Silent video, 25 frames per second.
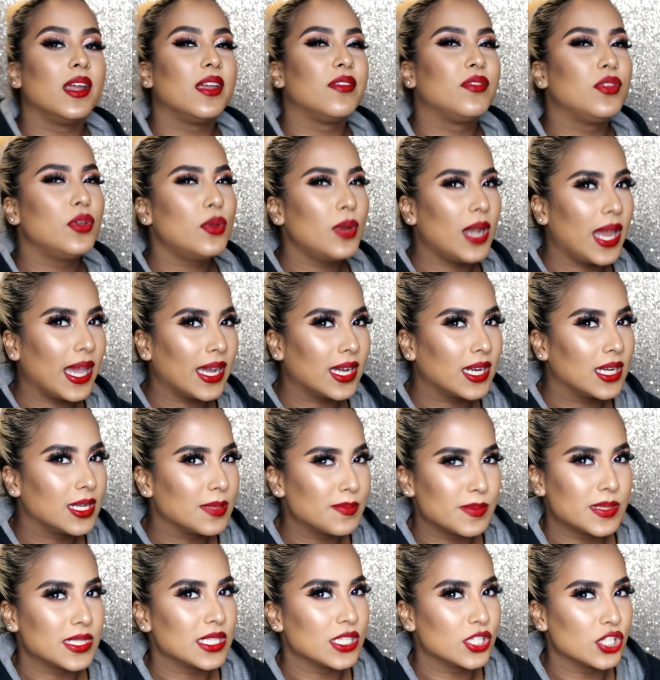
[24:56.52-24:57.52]
If you like a
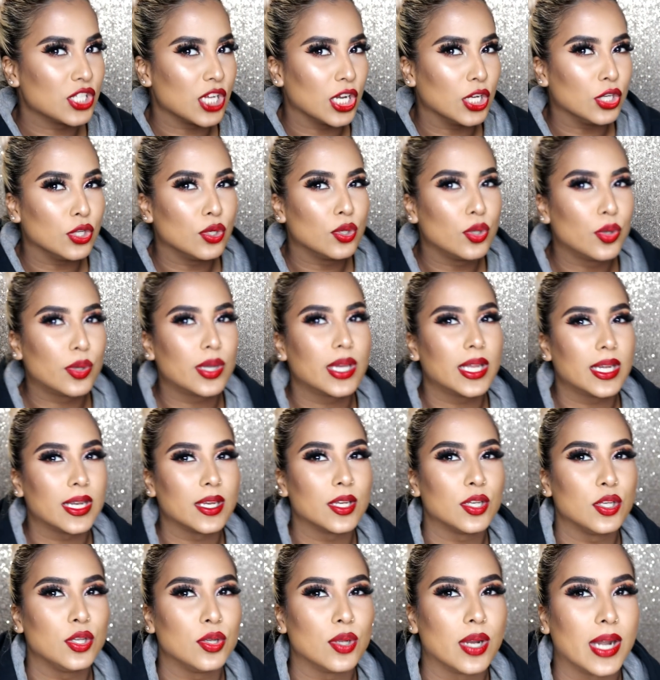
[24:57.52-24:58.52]
lipstick shade, you look at
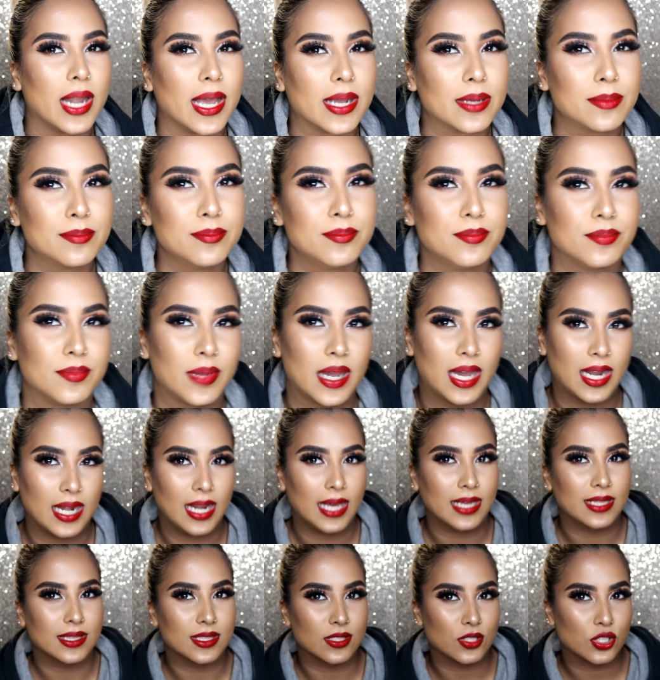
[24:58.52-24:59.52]
it and you're like, I
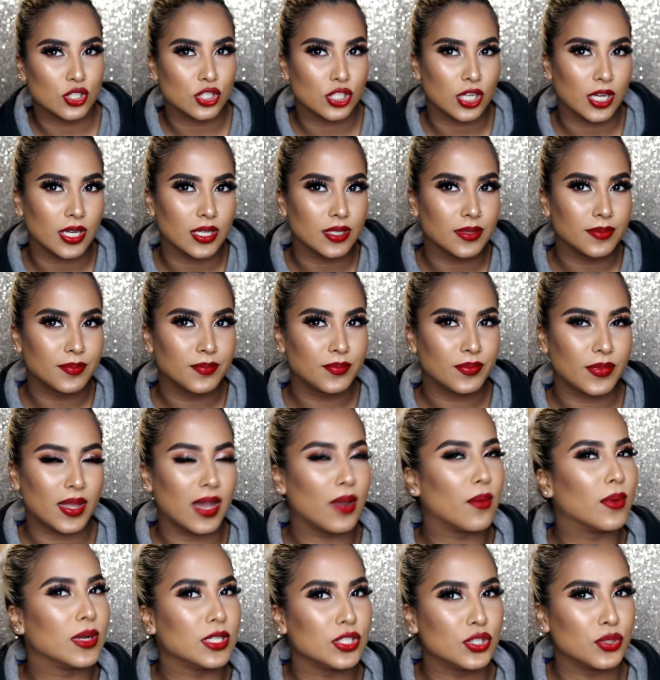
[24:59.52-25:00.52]
like this shade.
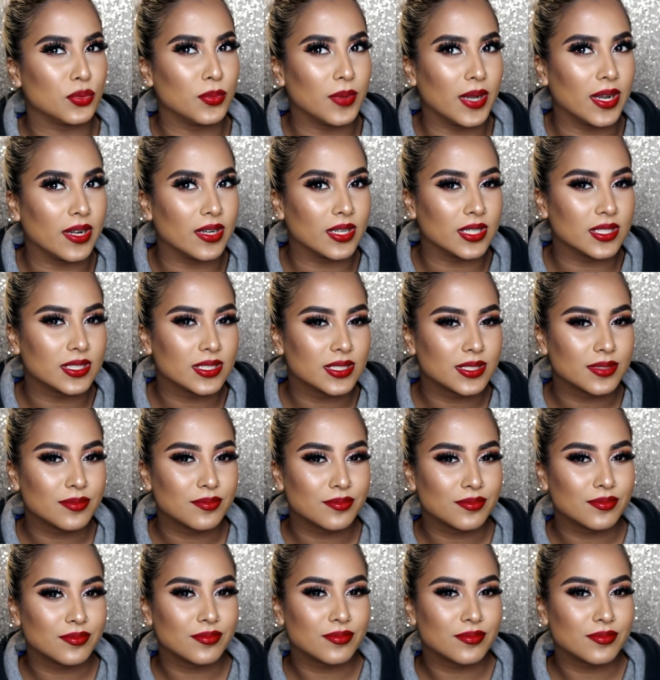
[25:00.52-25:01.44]
I want to wear it.